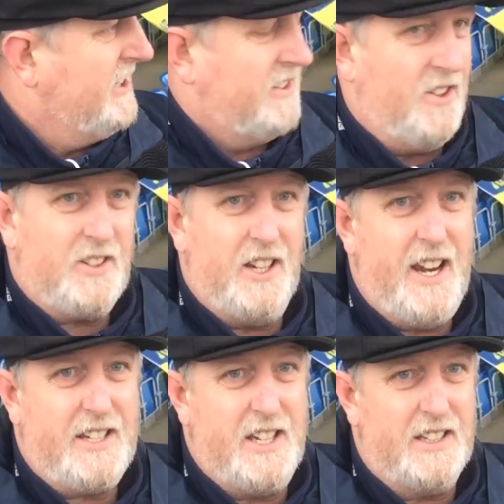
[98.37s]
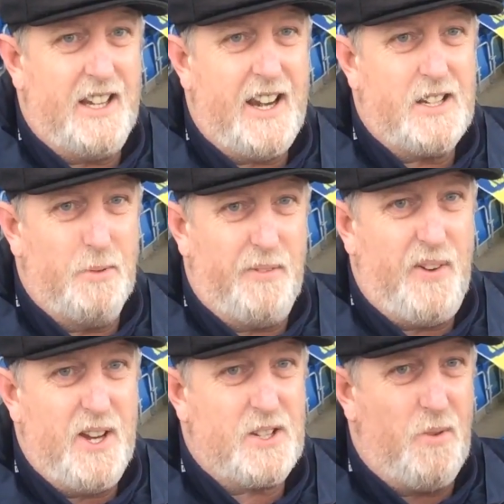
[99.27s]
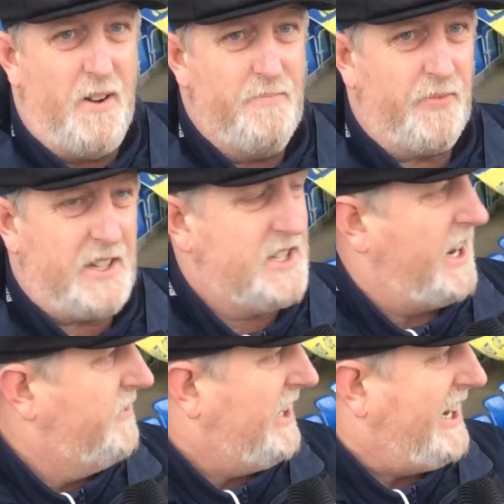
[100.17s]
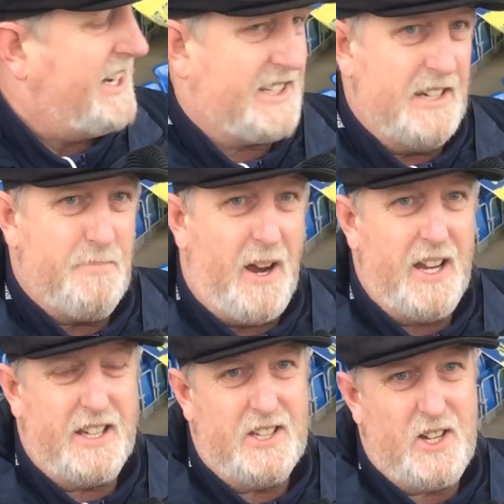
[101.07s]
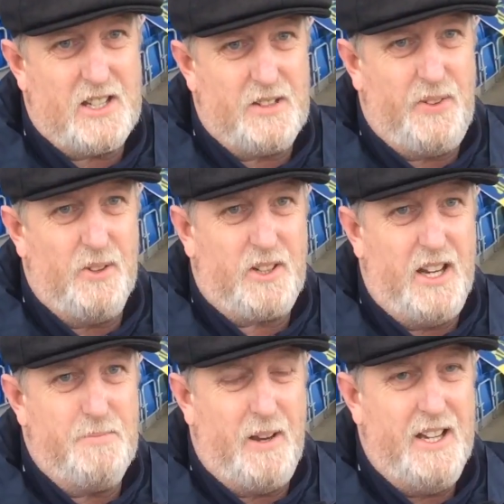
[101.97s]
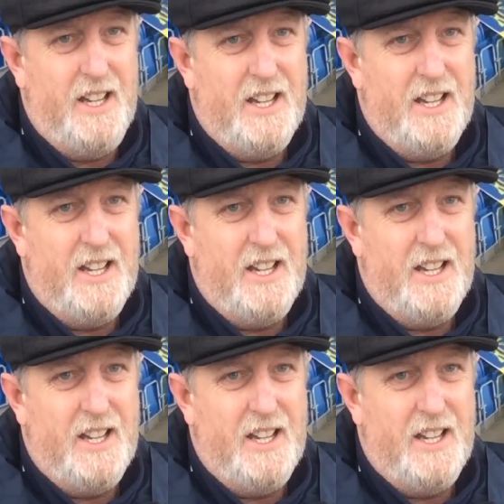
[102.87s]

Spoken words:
Not connected with the first one, saved easily by the Chesterfield keeper.